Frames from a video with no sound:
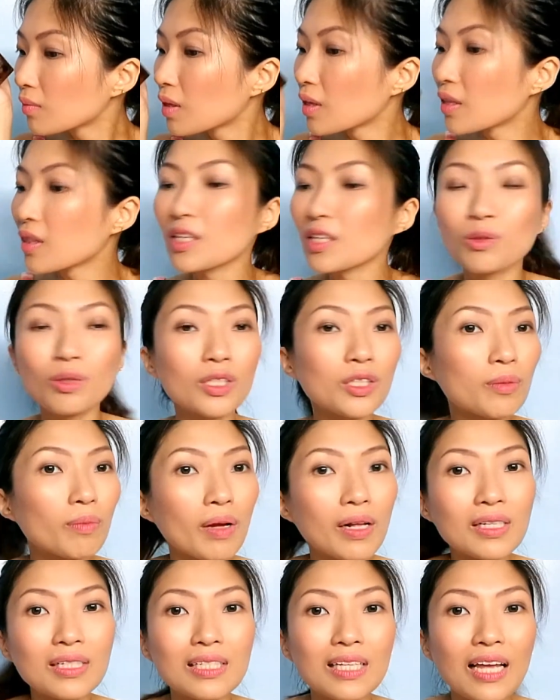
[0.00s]
This one
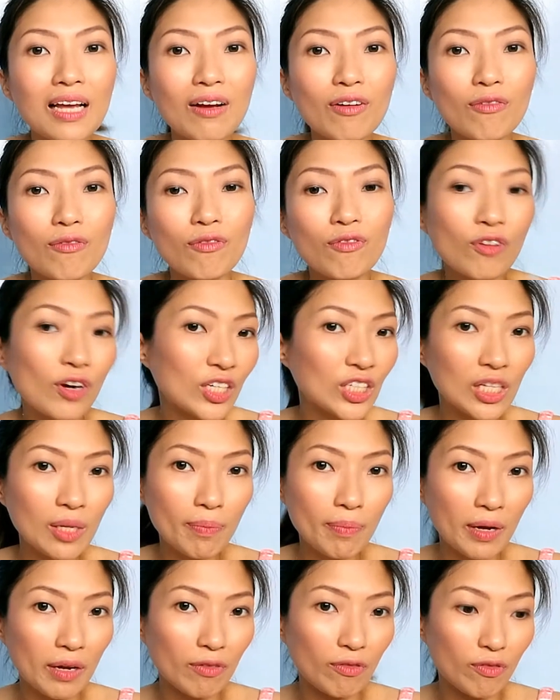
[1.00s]
smells like freshly
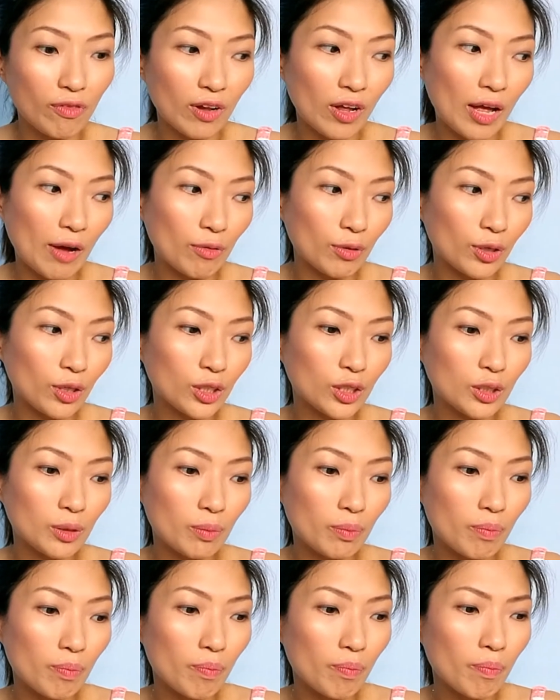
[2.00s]
picked flowers
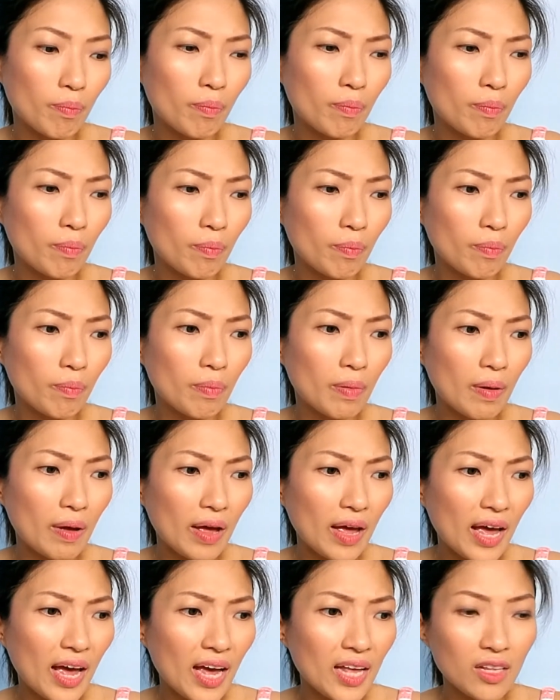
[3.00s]

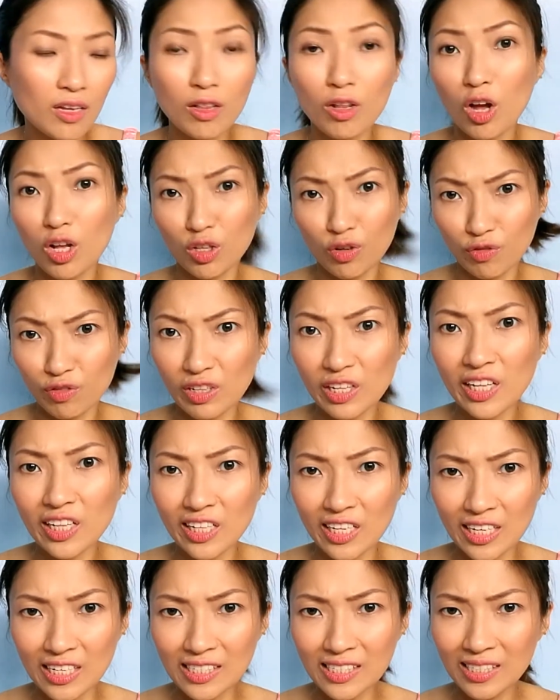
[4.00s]
and a lot of
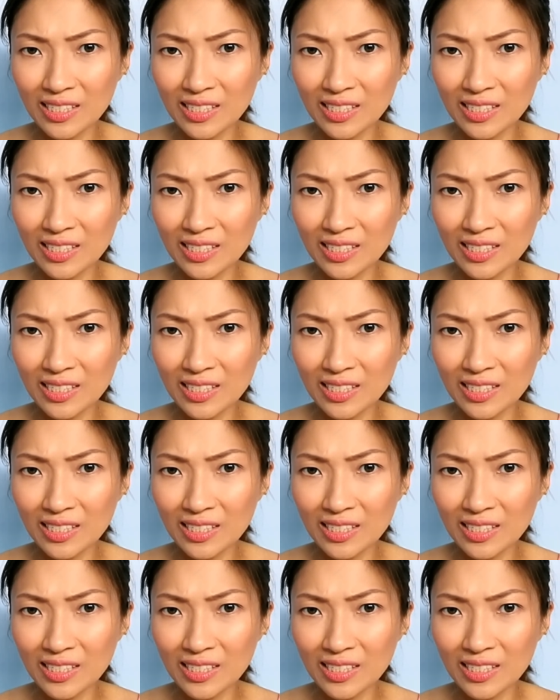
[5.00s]
lilies.